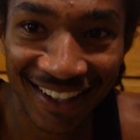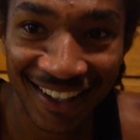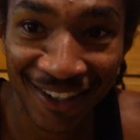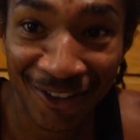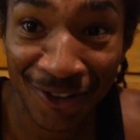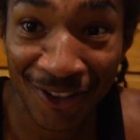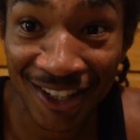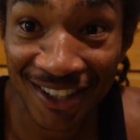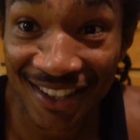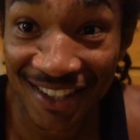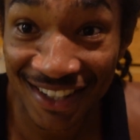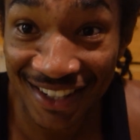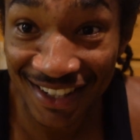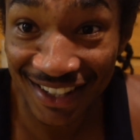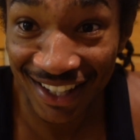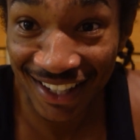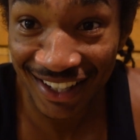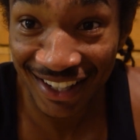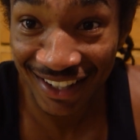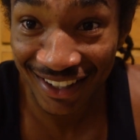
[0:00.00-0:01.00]
What it tastes
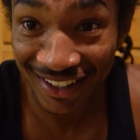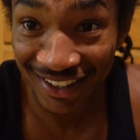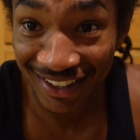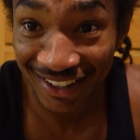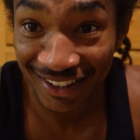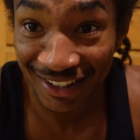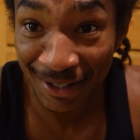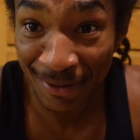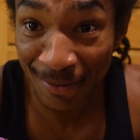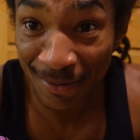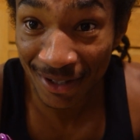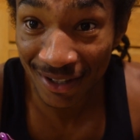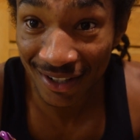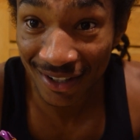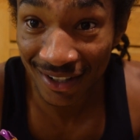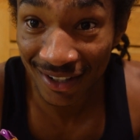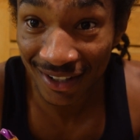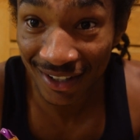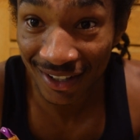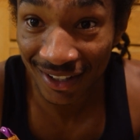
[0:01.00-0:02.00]
like. That bit
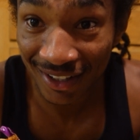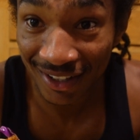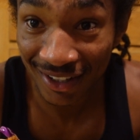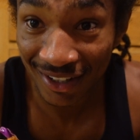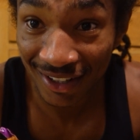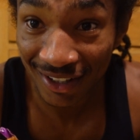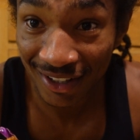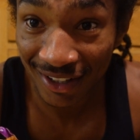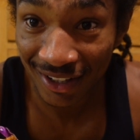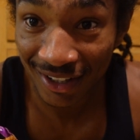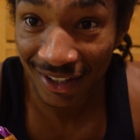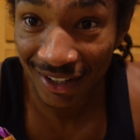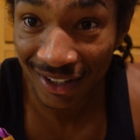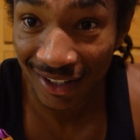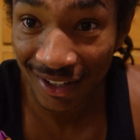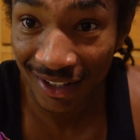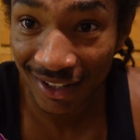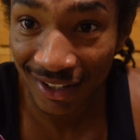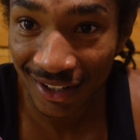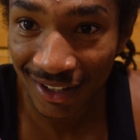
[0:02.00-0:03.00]
good.
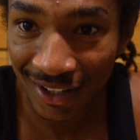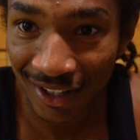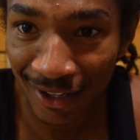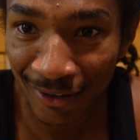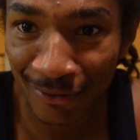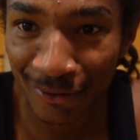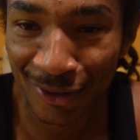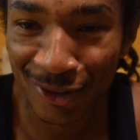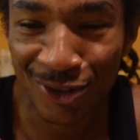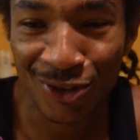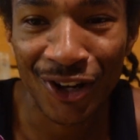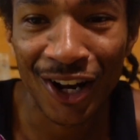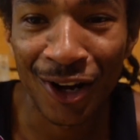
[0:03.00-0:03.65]
I'm finna try.